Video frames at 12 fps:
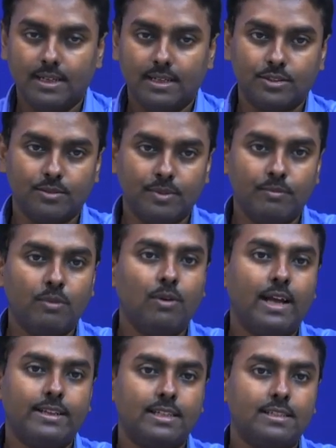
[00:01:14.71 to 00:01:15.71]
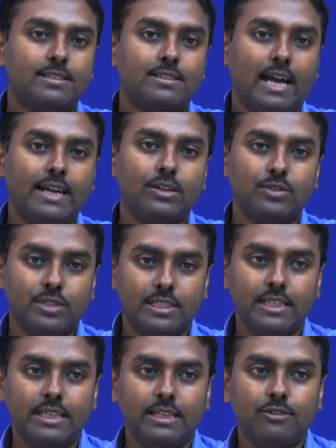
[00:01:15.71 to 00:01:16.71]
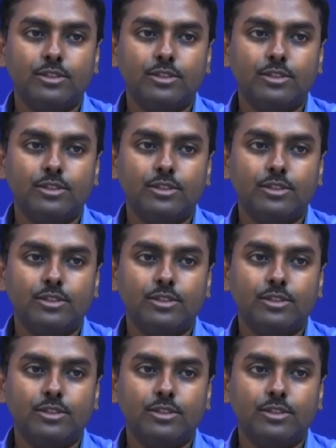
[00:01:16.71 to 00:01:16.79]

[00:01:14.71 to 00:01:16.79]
So, people were just trying to see if